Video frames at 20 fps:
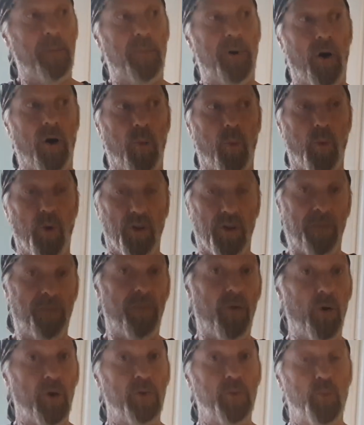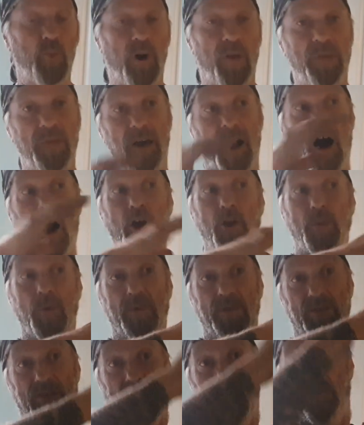But I want to find one that
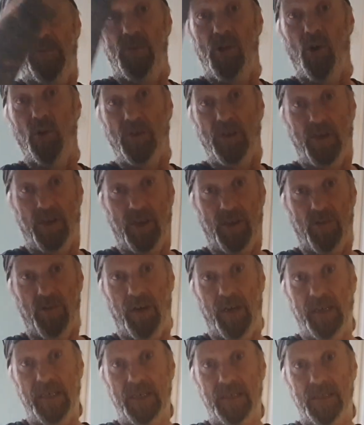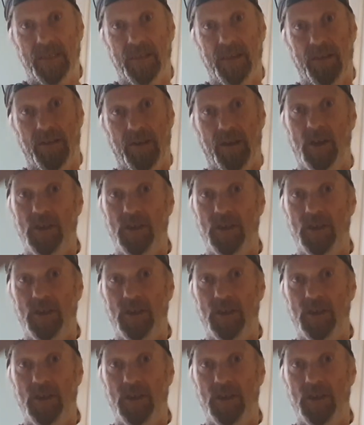opens up 90 degrees. Yeah.